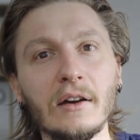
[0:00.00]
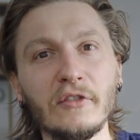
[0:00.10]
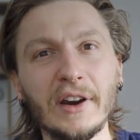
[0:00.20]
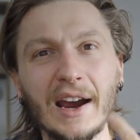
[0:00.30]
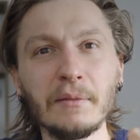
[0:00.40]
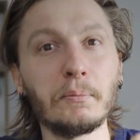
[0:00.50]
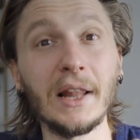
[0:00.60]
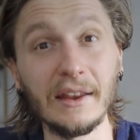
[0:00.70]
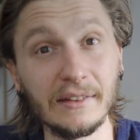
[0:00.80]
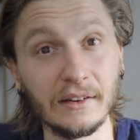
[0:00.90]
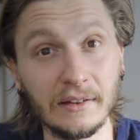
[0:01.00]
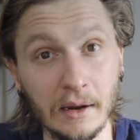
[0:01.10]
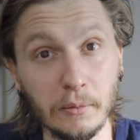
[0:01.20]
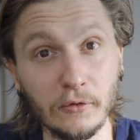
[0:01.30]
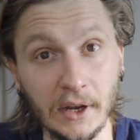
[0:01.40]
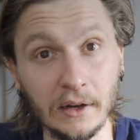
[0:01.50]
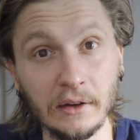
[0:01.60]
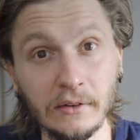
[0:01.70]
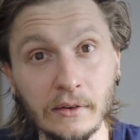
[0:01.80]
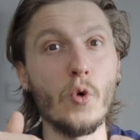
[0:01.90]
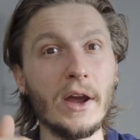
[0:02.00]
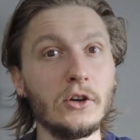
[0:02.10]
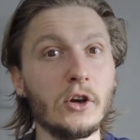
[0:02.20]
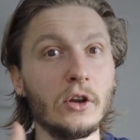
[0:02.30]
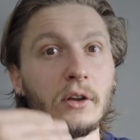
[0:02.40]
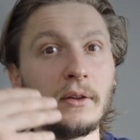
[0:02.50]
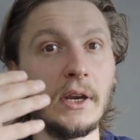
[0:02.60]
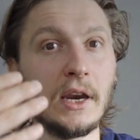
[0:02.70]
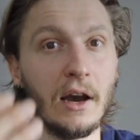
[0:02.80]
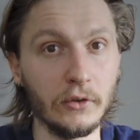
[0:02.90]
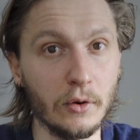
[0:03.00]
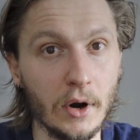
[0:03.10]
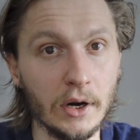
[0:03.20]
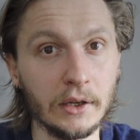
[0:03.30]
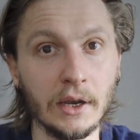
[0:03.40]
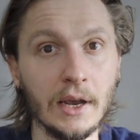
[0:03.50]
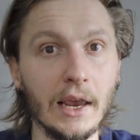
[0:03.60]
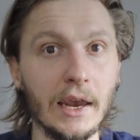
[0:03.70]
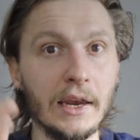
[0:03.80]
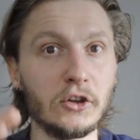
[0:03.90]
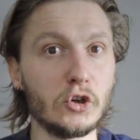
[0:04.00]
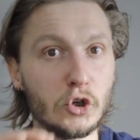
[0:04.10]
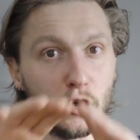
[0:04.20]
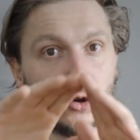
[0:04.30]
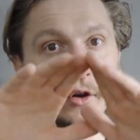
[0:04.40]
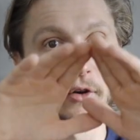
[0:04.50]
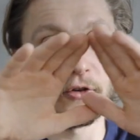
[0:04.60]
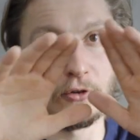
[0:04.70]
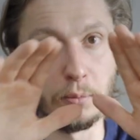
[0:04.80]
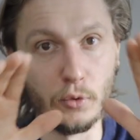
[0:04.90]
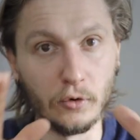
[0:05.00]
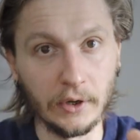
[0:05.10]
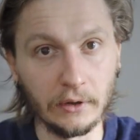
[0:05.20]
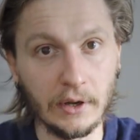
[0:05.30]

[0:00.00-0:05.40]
very unpleasant type of tannins, when you're gonna decant the wine, it should smooth them